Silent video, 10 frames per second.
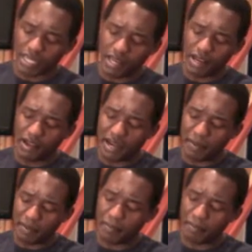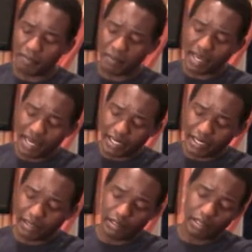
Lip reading: light mayonnaise.